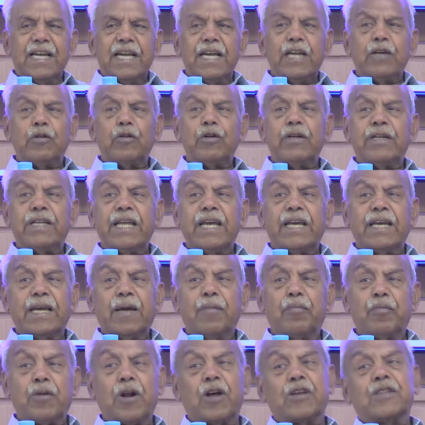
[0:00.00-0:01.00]
it will take
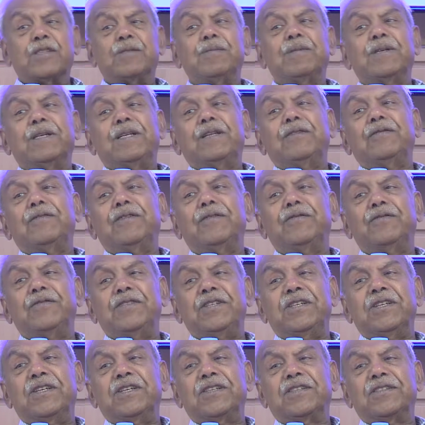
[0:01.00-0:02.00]
approximately
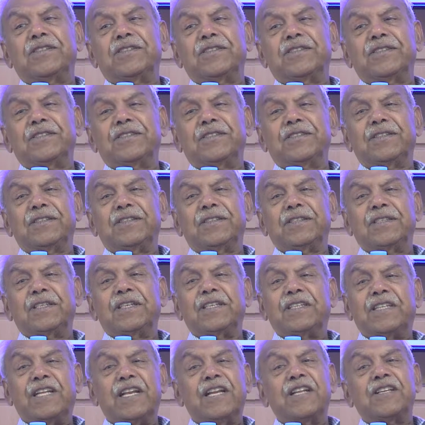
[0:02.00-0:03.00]
50 years,
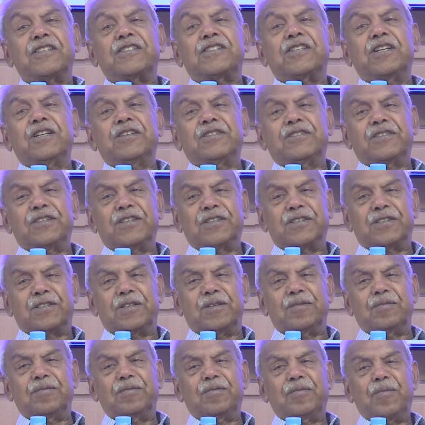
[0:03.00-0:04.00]
terrestrial
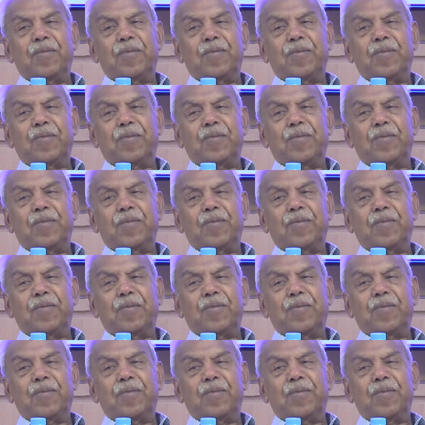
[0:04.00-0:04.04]
system.